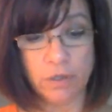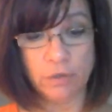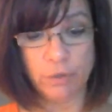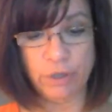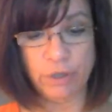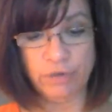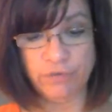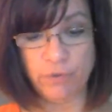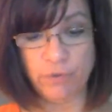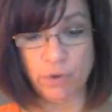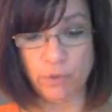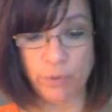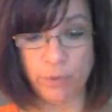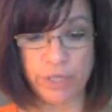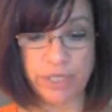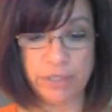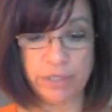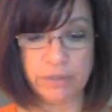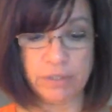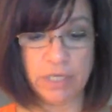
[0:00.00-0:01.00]
3 or
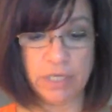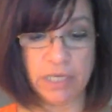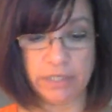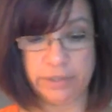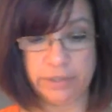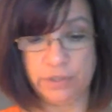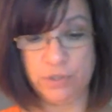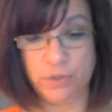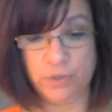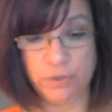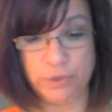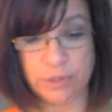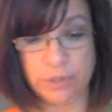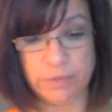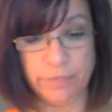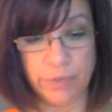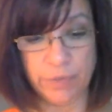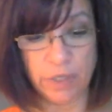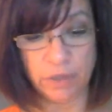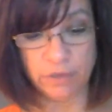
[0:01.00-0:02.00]
4 weeks, he
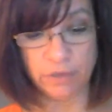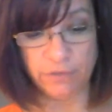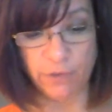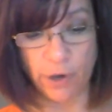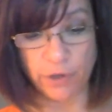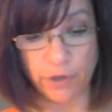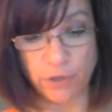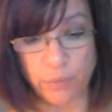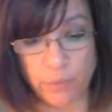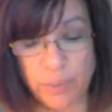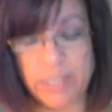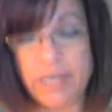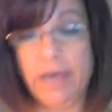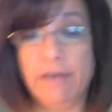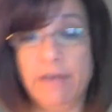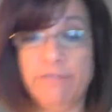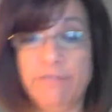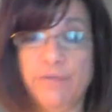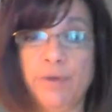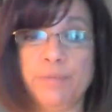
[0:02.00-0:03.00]
answers. The farther we
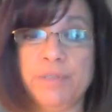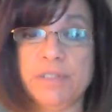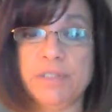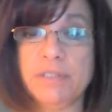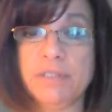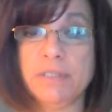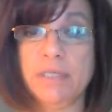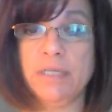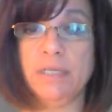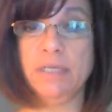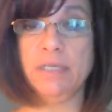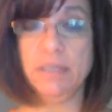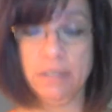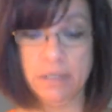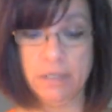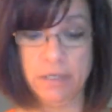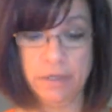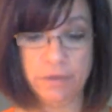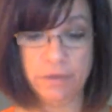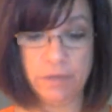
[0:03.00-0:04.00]
get from the
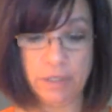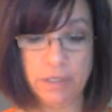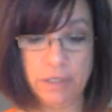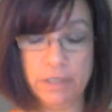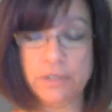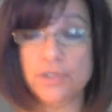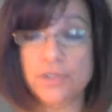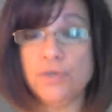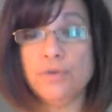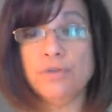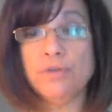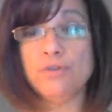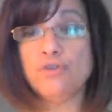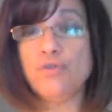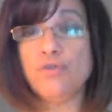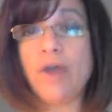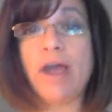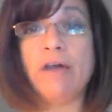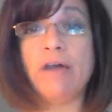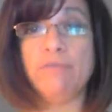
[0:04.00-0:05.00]
city, the easier the
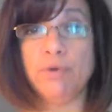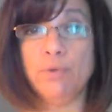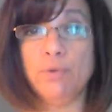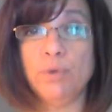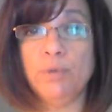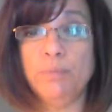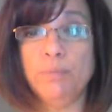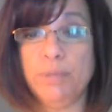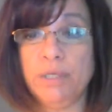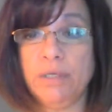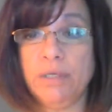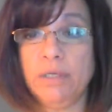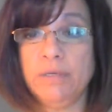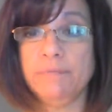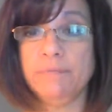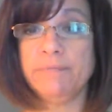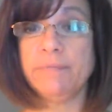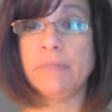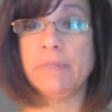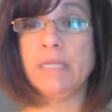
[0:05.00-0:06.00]
travel will be.
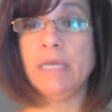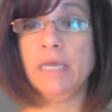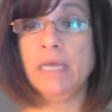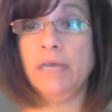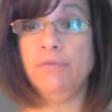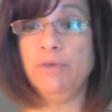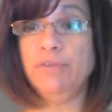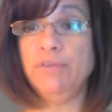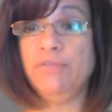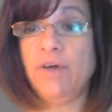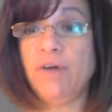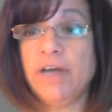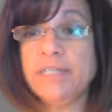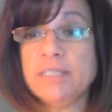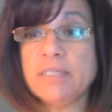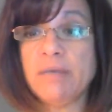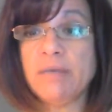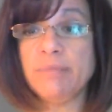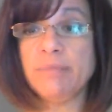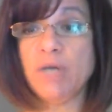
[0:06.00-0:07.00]
If we find
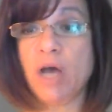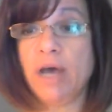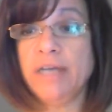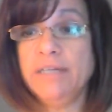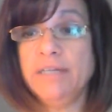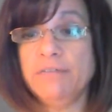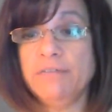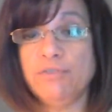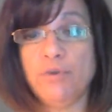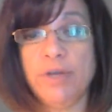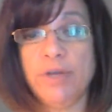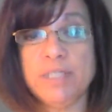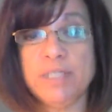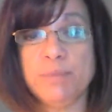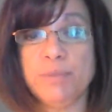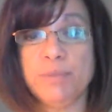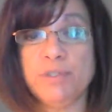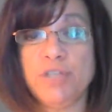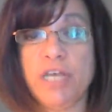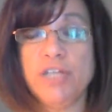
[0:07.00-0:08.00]
some kind of
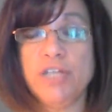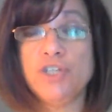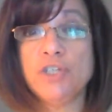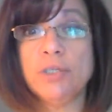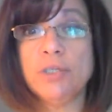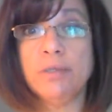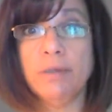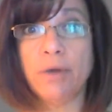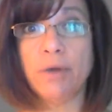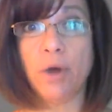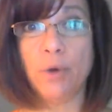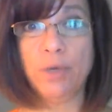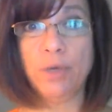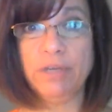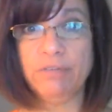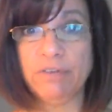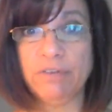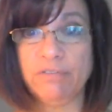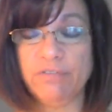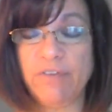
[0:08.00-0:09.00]
transportation, it'll go
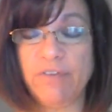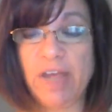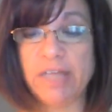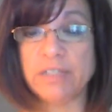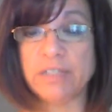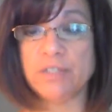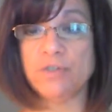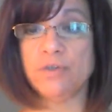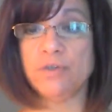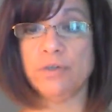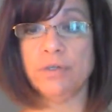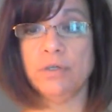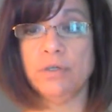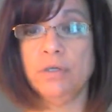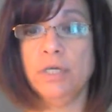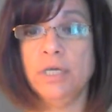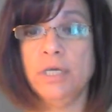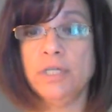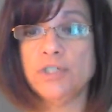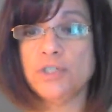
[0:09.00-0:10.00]
even faster.
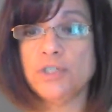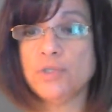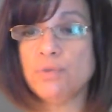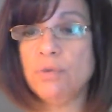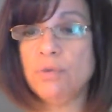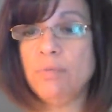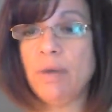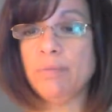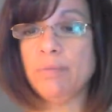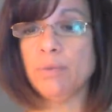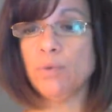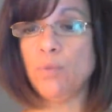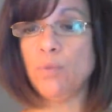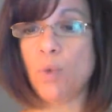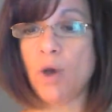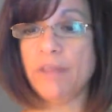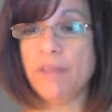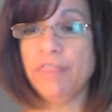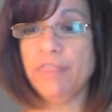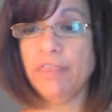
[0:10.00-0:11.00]
Just remember
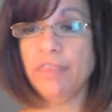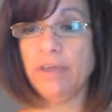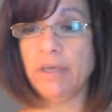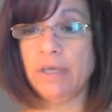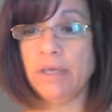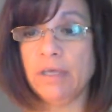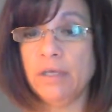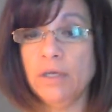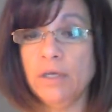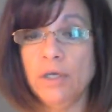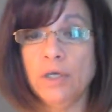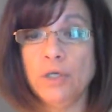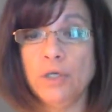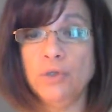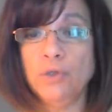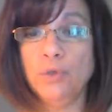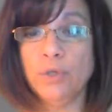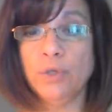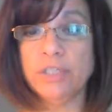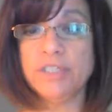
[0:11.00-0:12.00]
one thing.
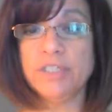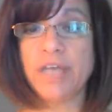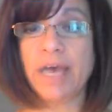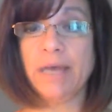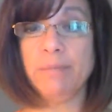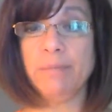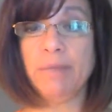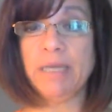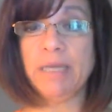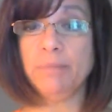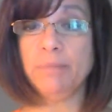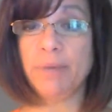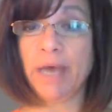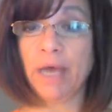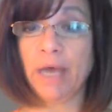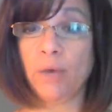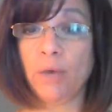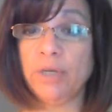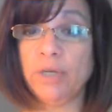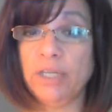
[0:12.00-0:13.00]
Your dad made it
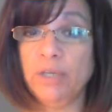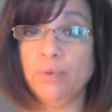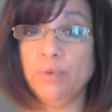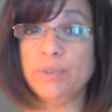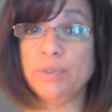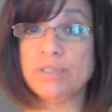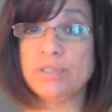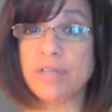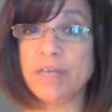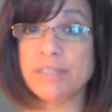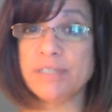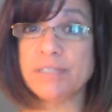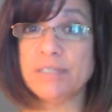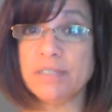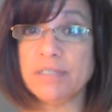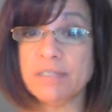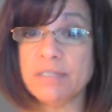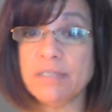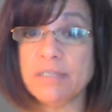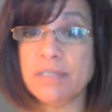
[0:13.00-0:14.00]
back when he was
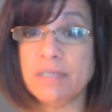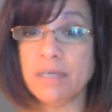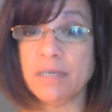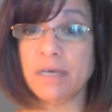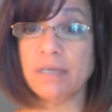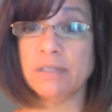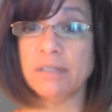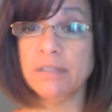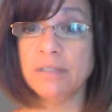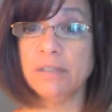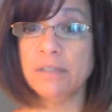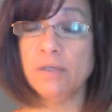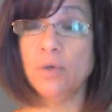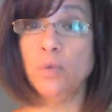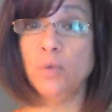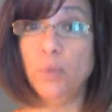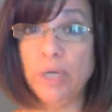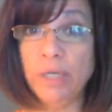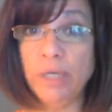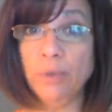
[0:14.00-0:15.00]
tested, Sia.
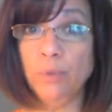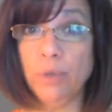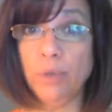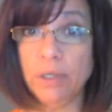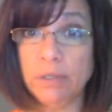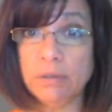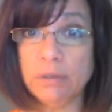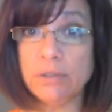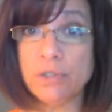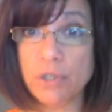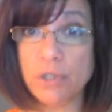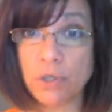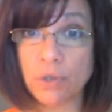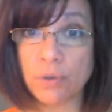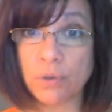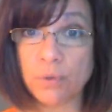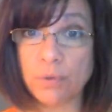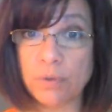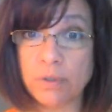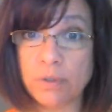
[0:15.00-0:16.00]
We will too.